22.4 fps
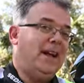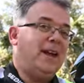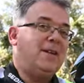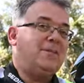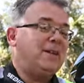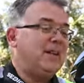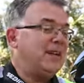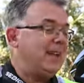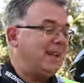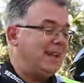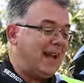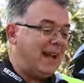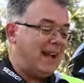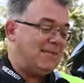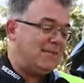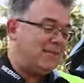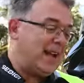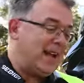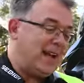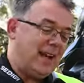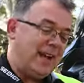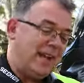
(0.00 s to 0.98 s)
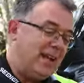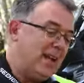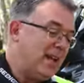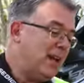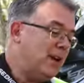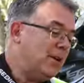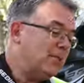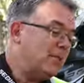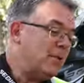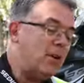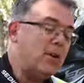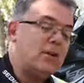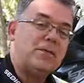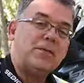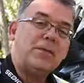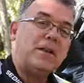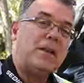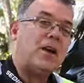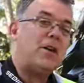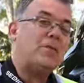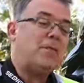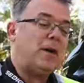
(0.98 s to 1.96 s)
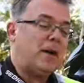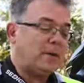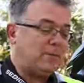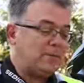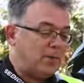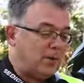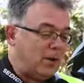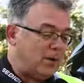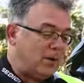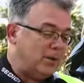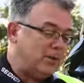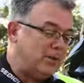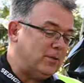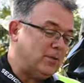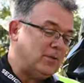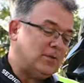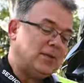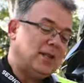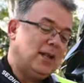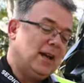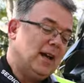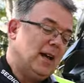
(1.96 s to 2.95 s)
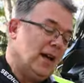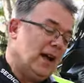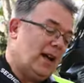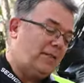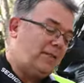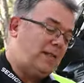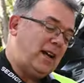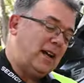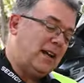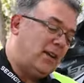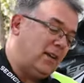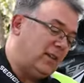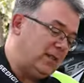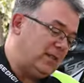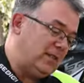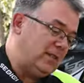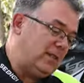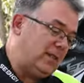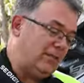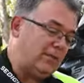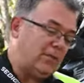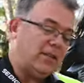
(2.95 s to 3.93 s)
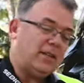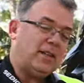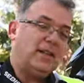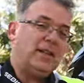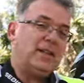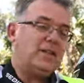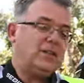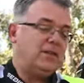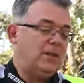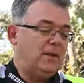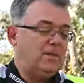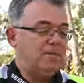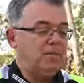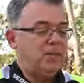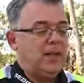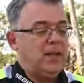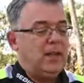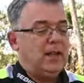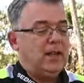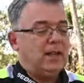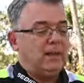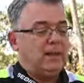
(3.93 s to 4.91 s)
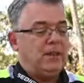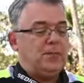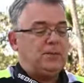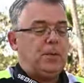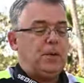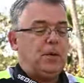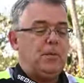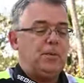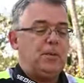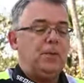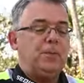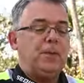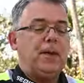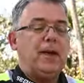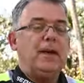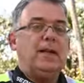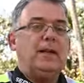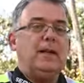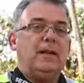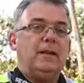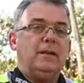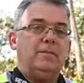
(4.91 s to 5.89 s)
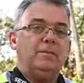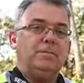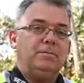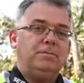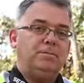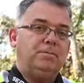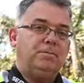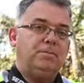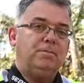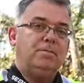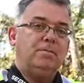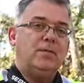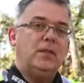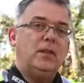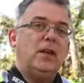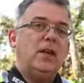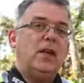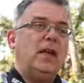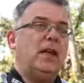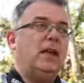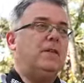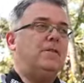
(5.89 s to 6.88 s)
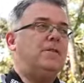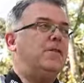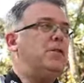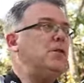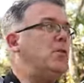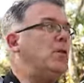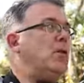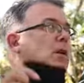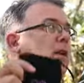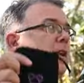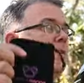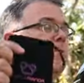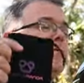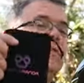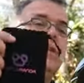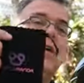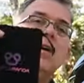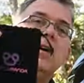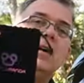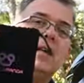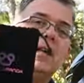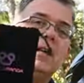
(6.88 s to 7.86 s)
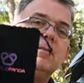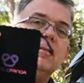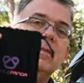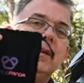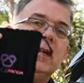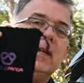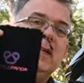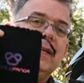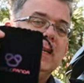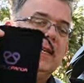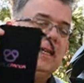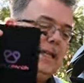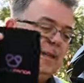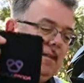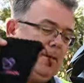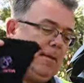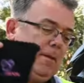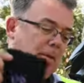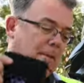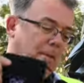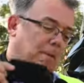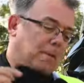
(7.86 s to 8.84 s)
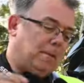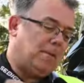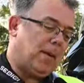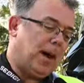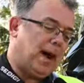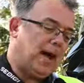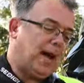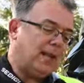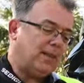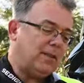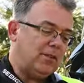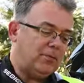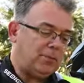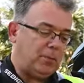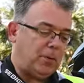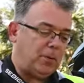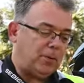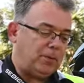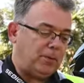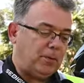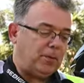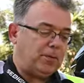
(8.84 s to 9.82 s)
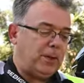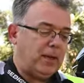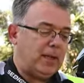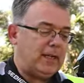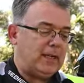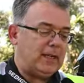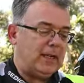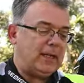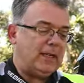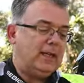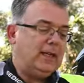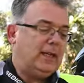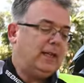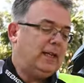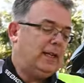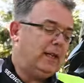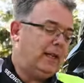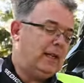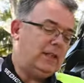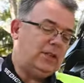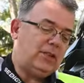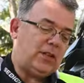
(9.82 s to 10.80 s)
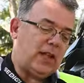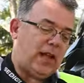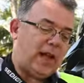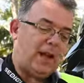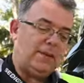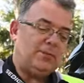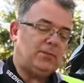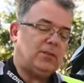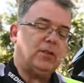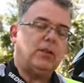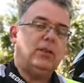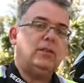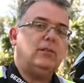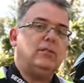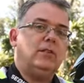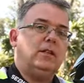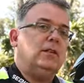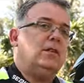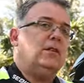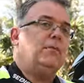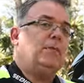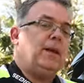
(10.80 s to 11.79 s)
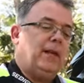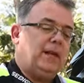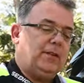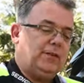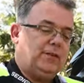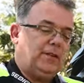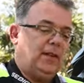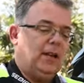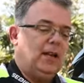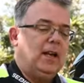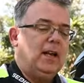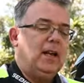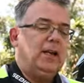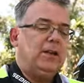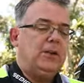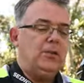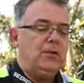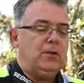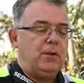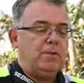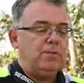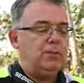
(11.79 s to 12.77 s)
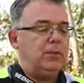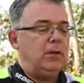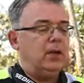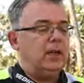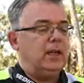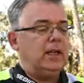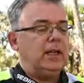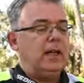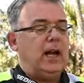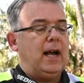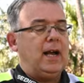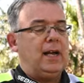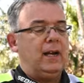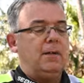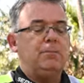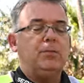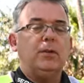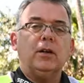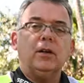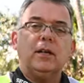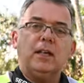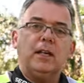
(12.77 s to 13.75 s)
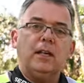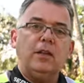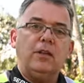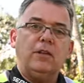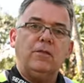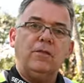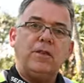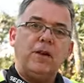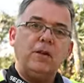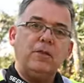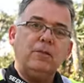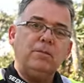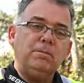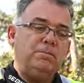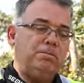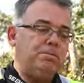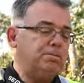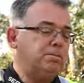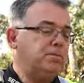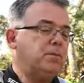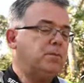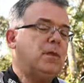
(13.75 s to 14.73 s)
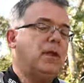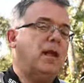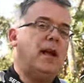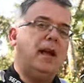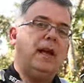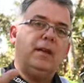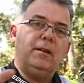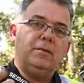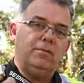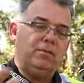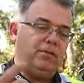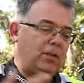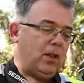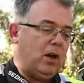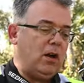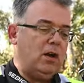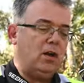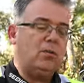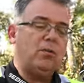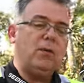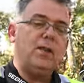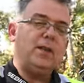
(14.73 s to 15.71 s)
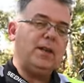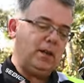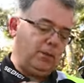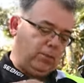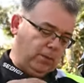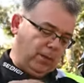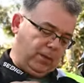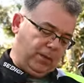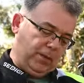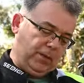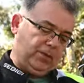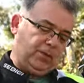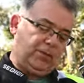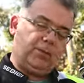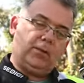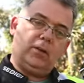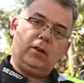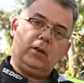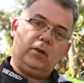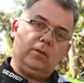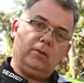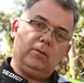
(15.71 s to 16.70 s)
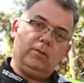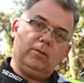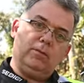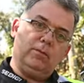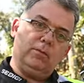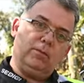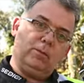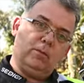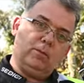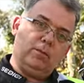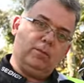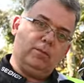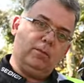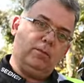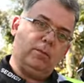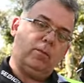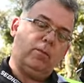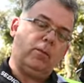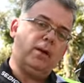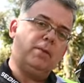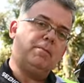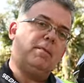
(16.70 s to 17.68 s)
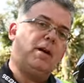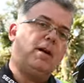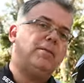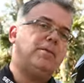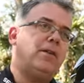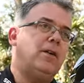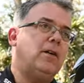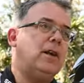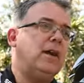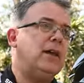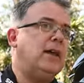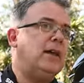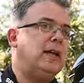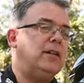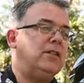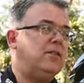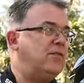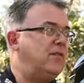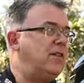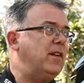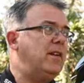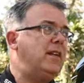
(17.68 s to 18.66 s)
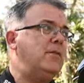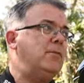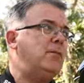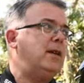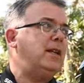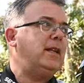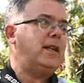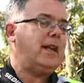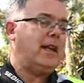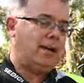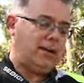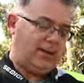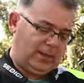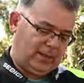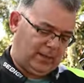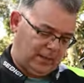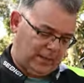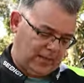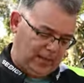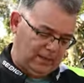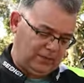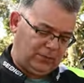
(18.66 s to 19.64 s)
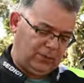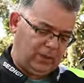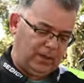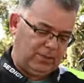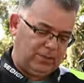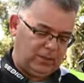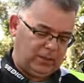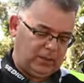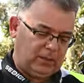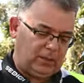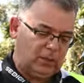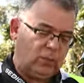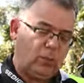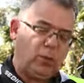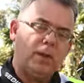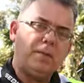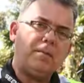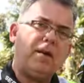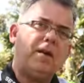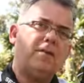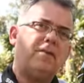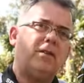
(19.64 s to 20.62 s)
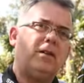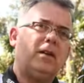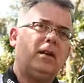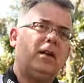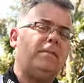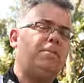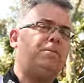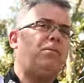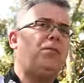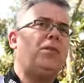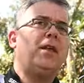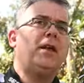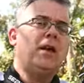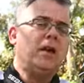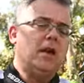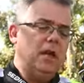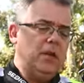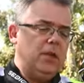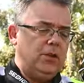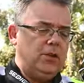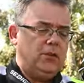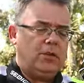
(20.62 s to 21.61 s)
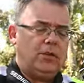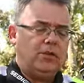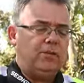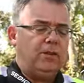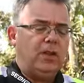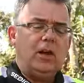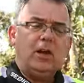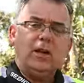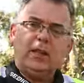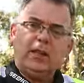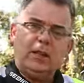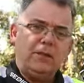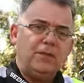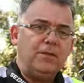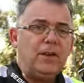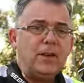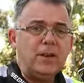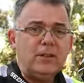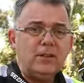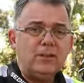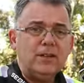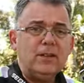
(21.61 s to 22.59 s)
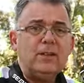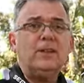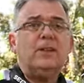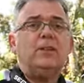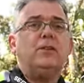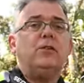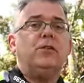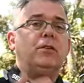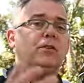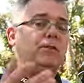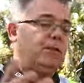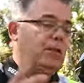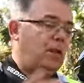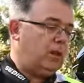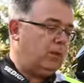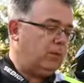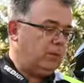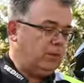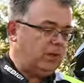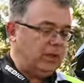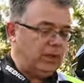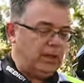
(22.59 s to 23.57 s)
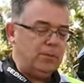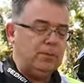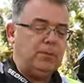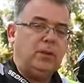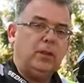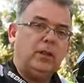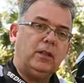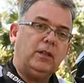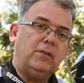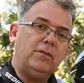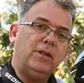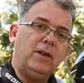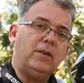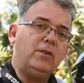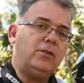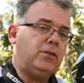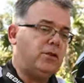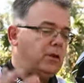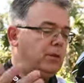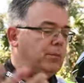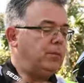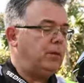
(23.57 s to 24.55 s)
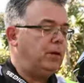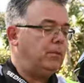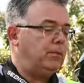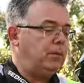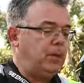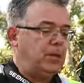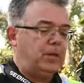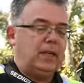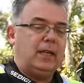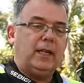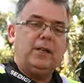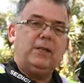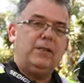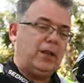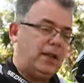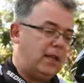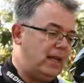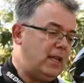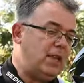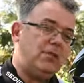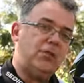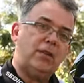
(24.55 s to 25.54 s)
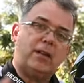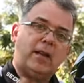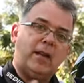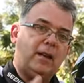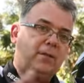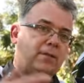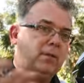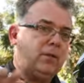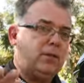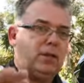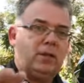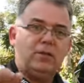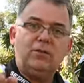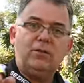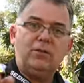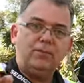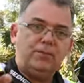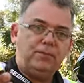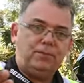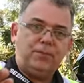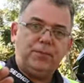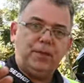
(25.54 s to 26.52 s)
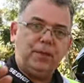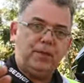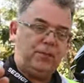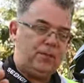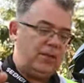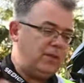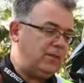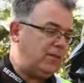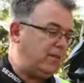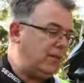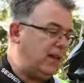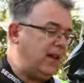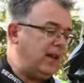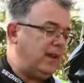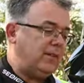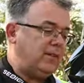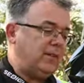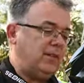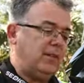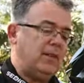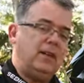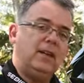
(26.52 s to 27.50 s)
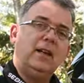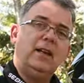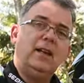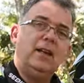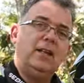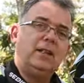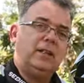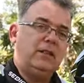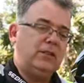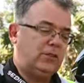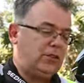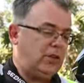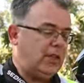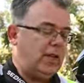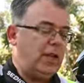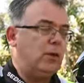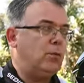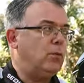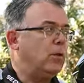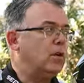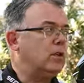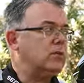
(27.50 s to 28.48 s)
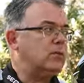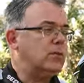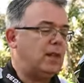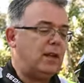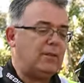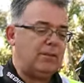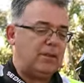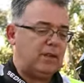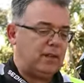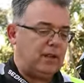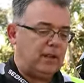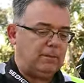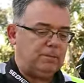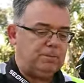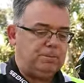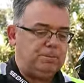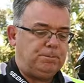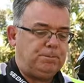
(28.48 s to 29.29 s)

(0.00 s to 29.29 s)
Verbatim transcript: I mean, and I've got Rode Video Mic Pros, I've got all these different things. This Purple Panda, if you want a vlogging mic buy this purple panda. It's absolutely the best. You can plug it, I can plug it into the phone and vlog with it with this little wind muff on it. And it's very windy out here today, so I put the little wind muff on it. You can vlog in the phone. You can vlog with the gimbal in the phone. You can put plug it into either camera, the Z6, the, the G, it works with everything.